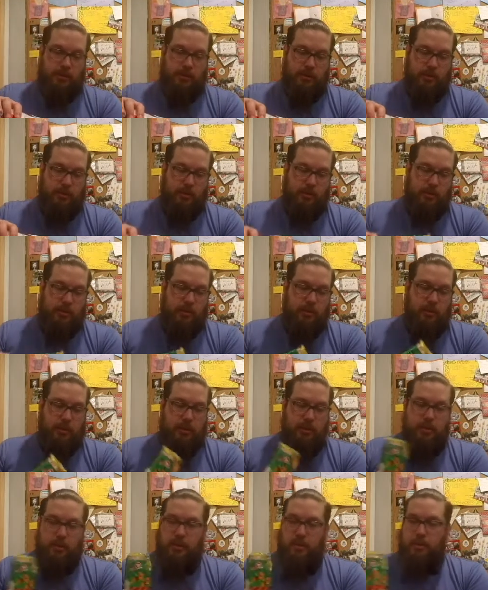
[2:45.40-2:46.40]

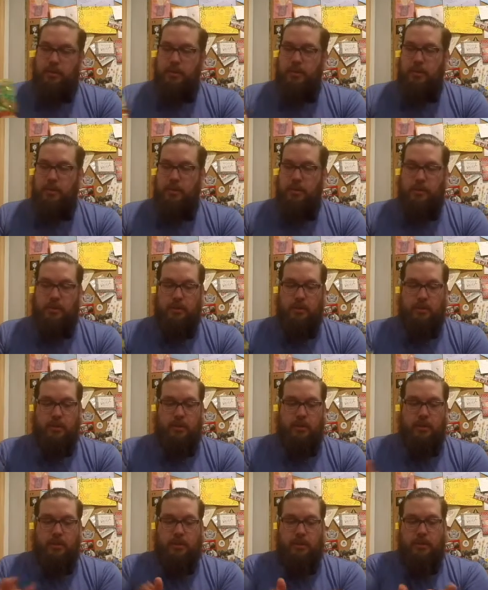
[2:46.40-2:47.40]

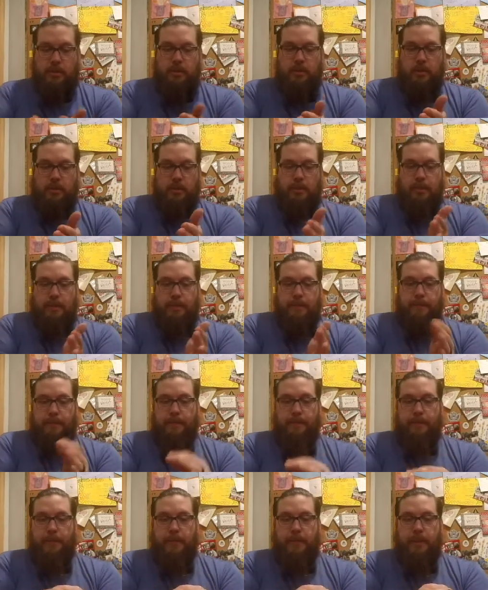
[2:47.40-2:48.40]

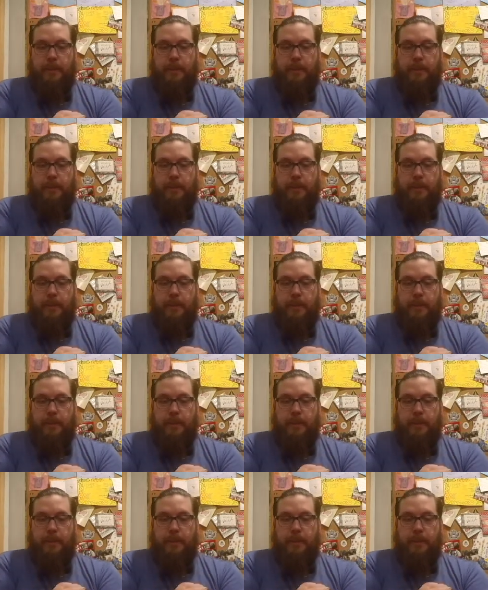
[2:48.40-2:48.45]
Nothing is said.